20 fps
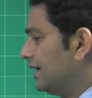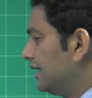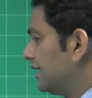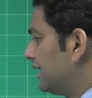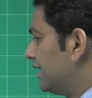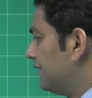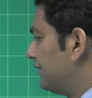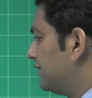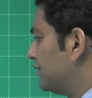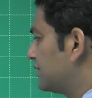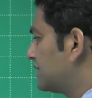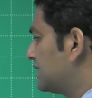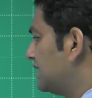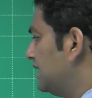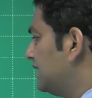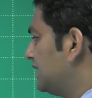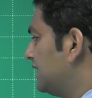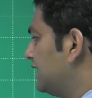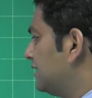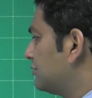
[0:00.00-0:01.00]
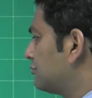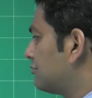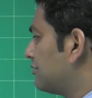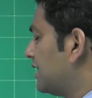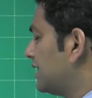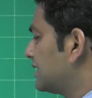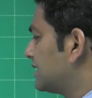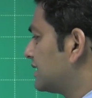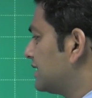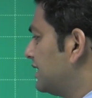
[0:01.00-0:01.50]
Now if you see the
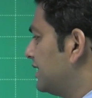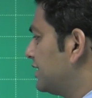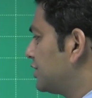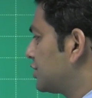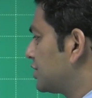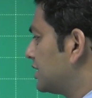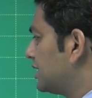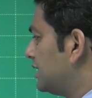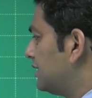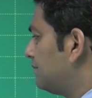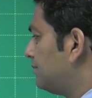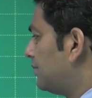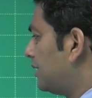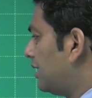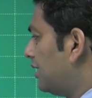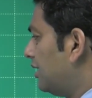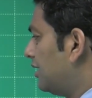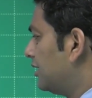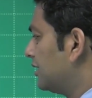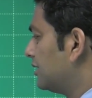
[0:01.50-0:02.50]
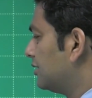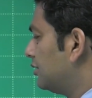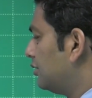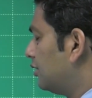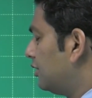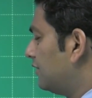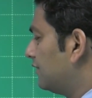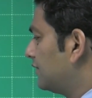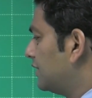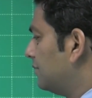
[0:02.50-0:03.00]
translational part
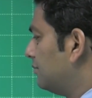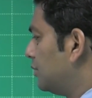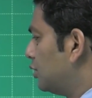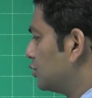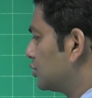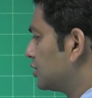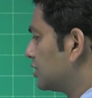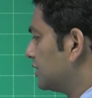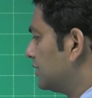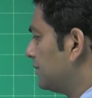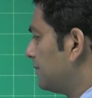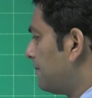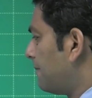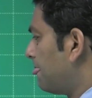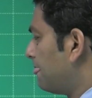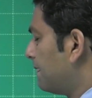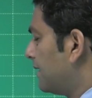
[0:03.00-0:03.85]
of the motion,